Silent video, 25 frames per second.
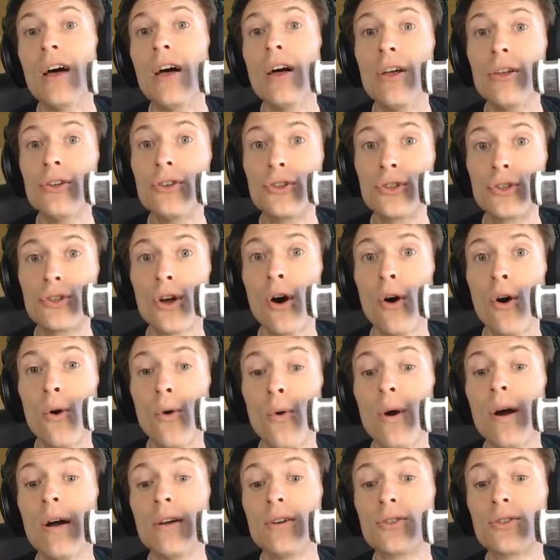
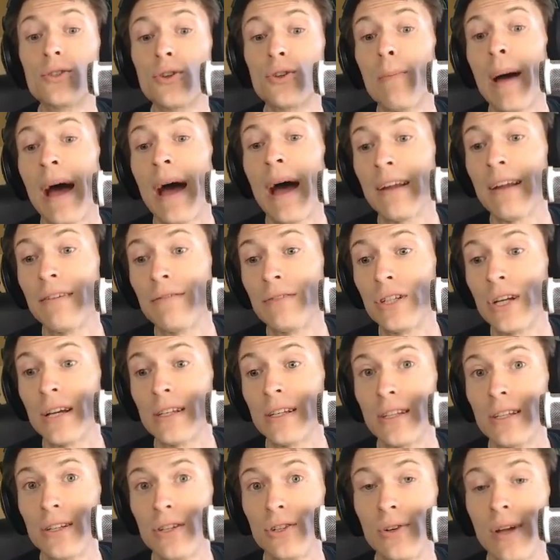So bad of
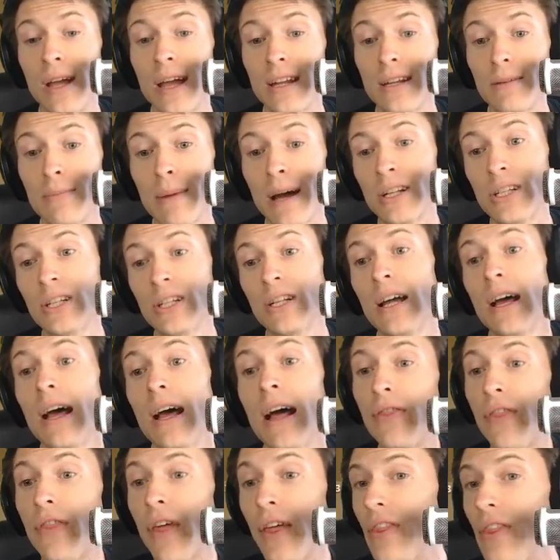chess that you can't imagine
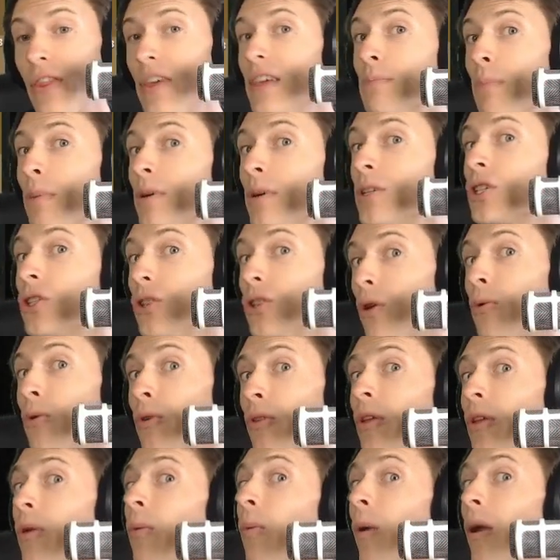that it's much lower
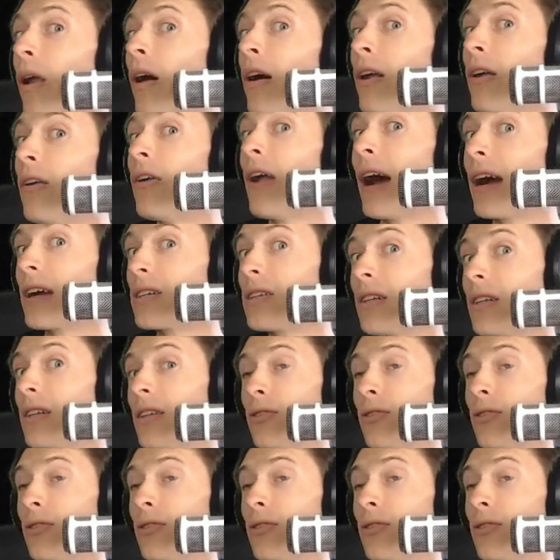than 100 actually.